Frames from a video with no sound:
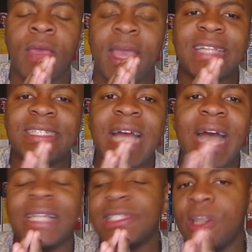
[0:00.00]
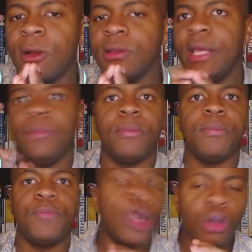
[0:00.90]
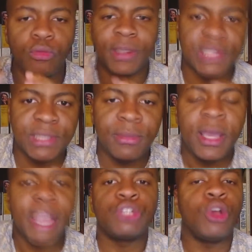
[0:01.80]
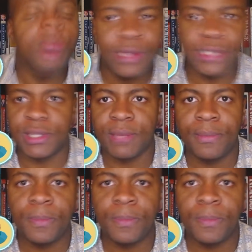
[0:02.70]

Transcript: It's not necessarily total racism, it's crypto racism.